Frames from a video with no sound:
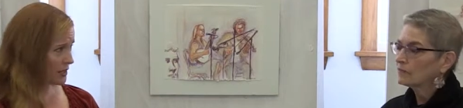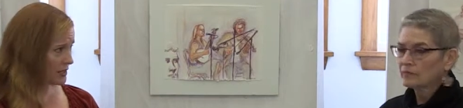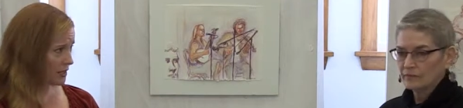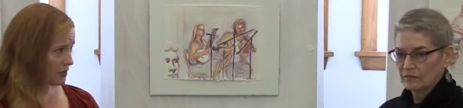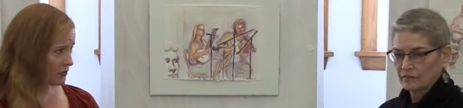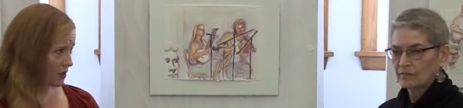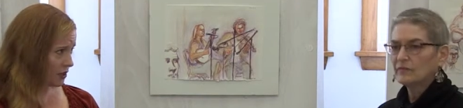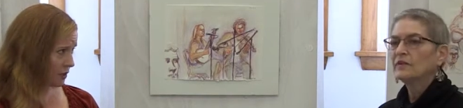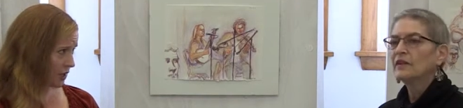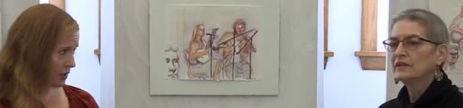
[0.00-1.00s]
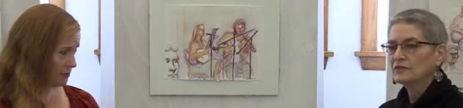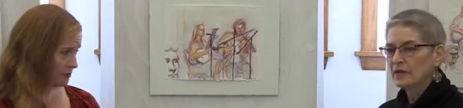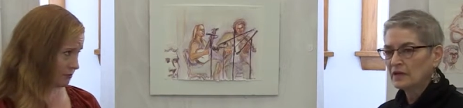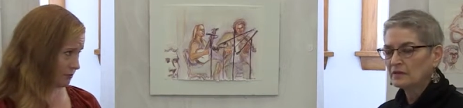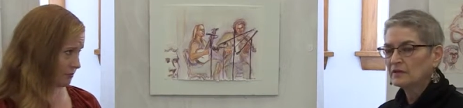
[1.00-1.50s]
Speaker 1: seen far away. That's
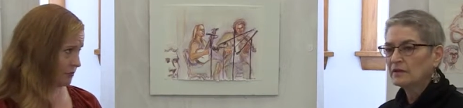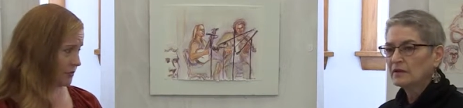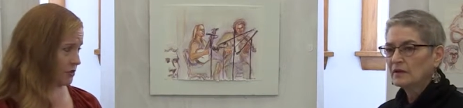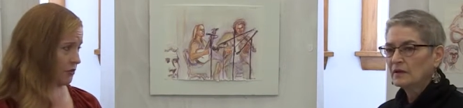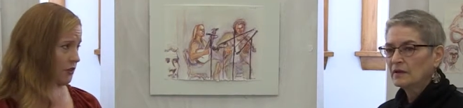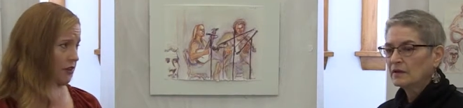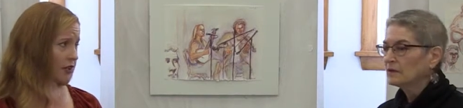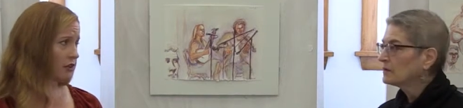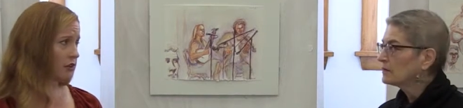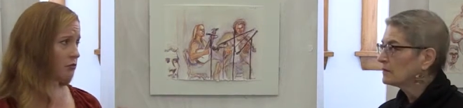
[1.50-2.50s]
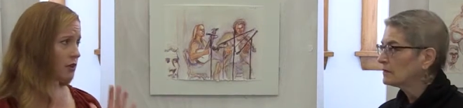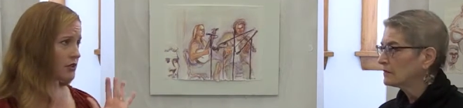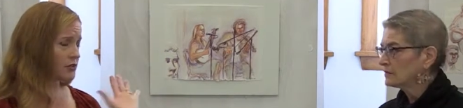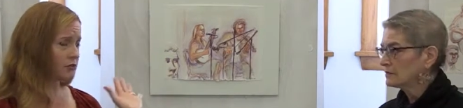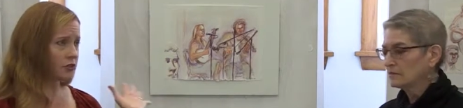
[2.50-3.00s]
right. So I thought, you know,
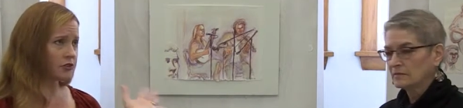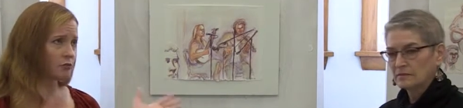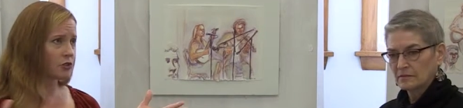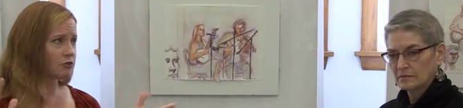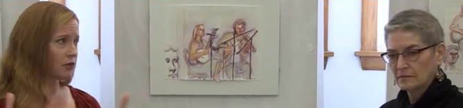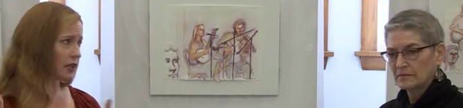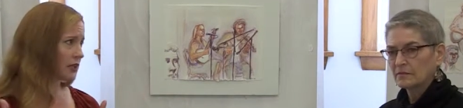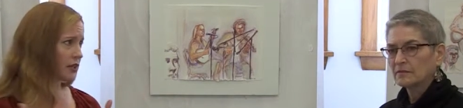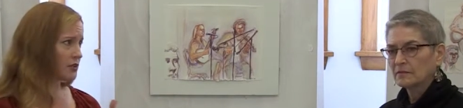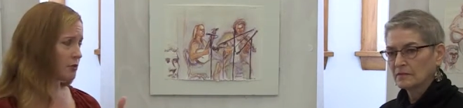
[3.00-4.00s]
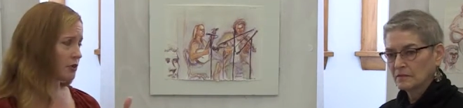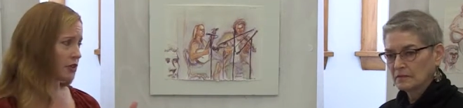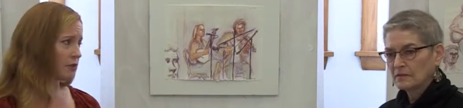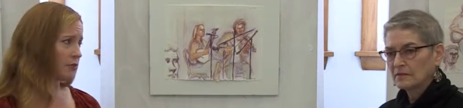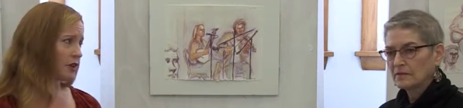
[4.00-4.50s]
what's what's the most recognizable
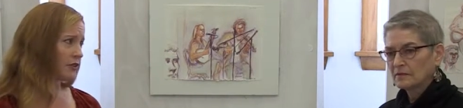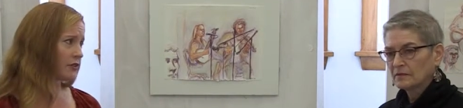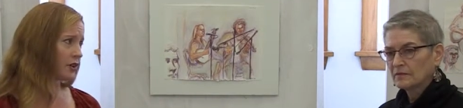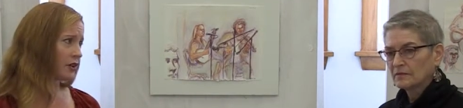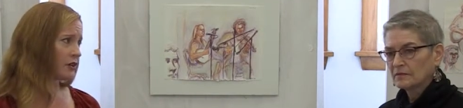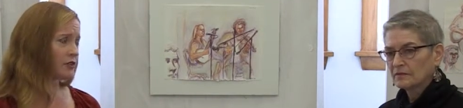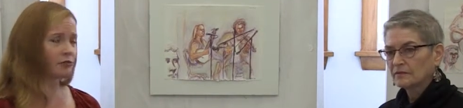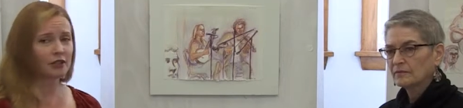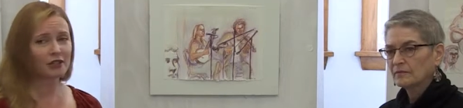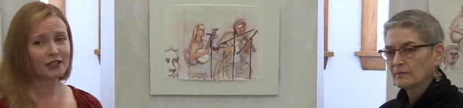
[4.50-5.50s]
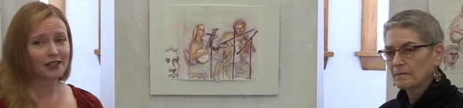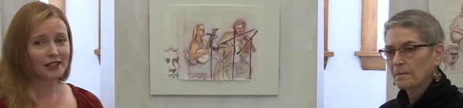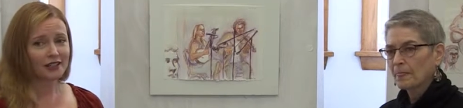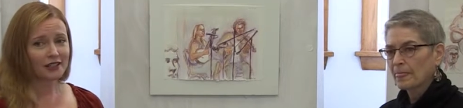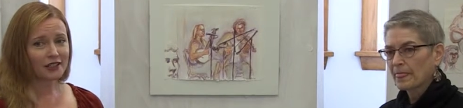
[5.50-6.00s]
thing about this artist? Well
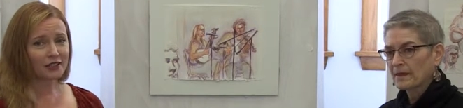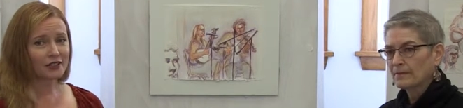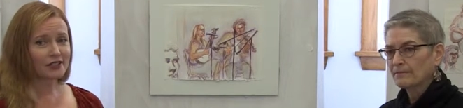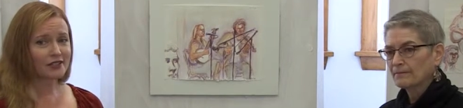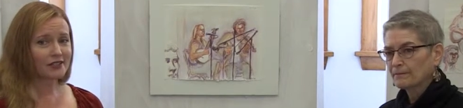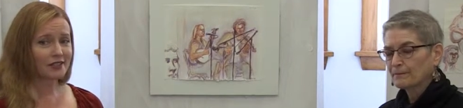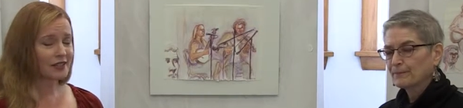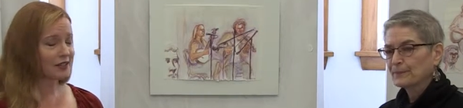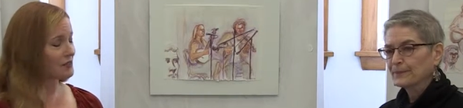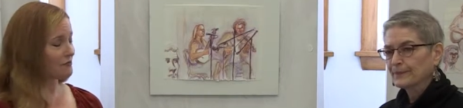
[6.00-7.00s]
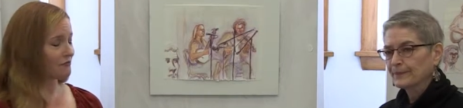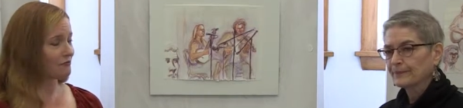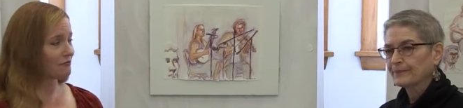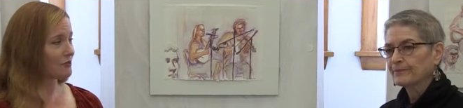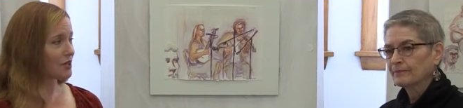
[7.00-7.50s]
you know, he's his
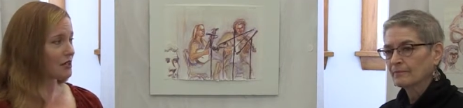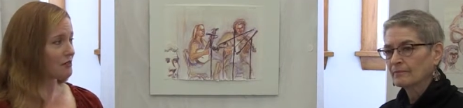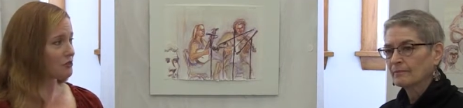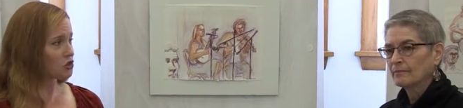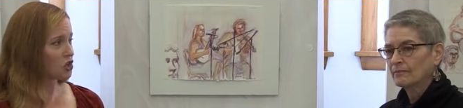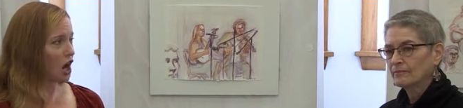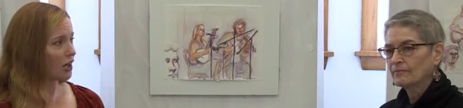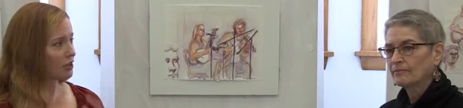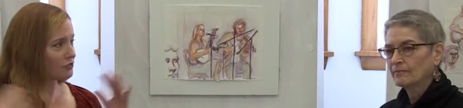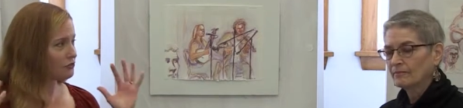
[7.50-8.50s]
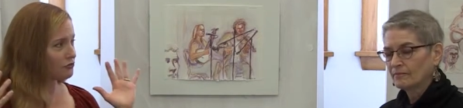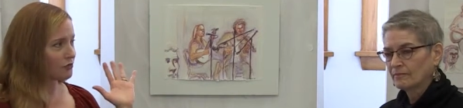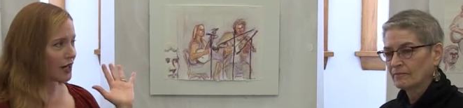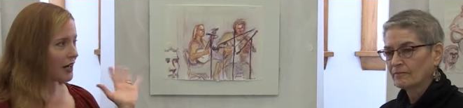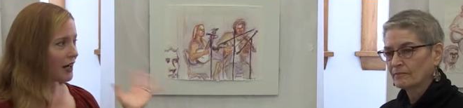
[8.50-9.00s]
shock of
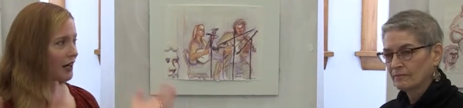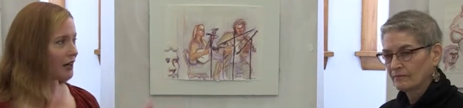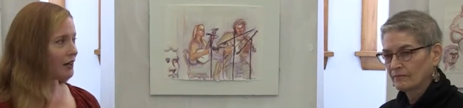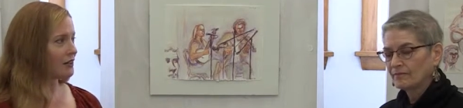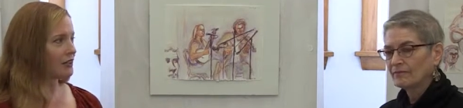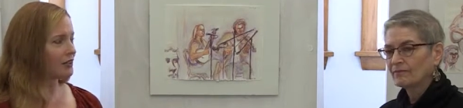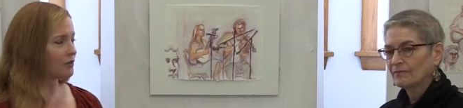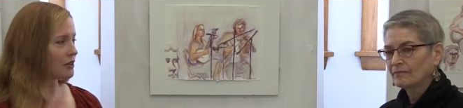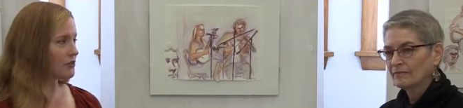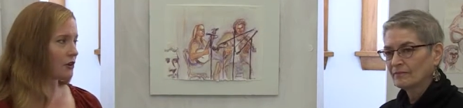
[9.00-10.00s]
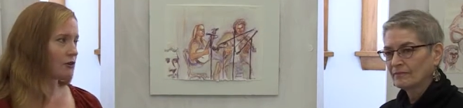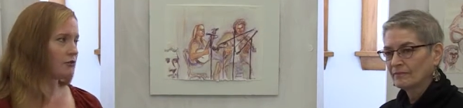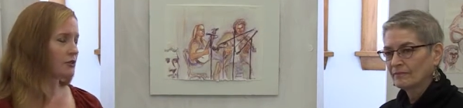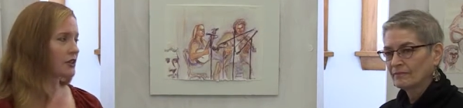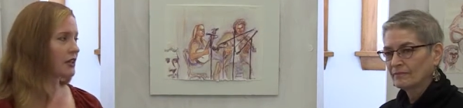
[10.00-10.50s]
red hair, and he wears always
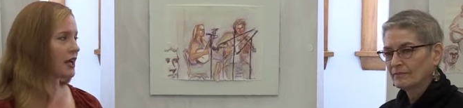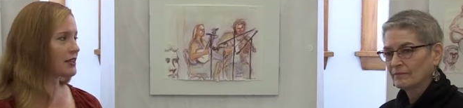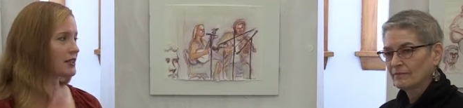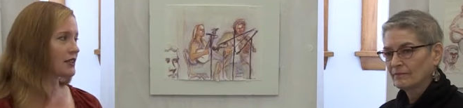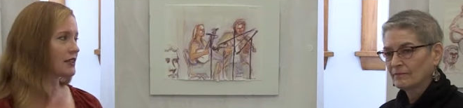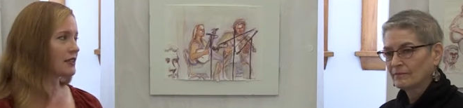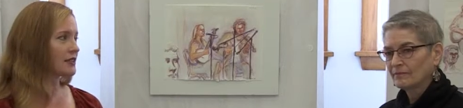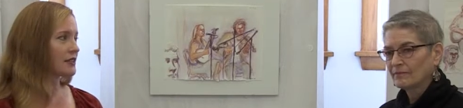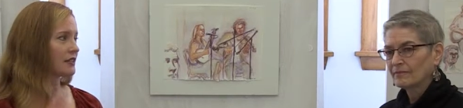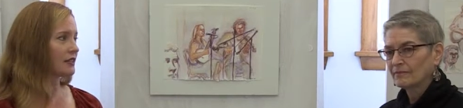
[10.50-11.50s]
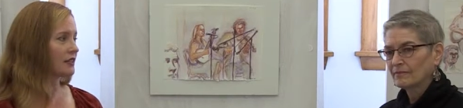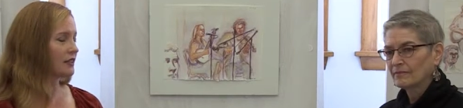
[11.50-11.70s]
wears glasses, and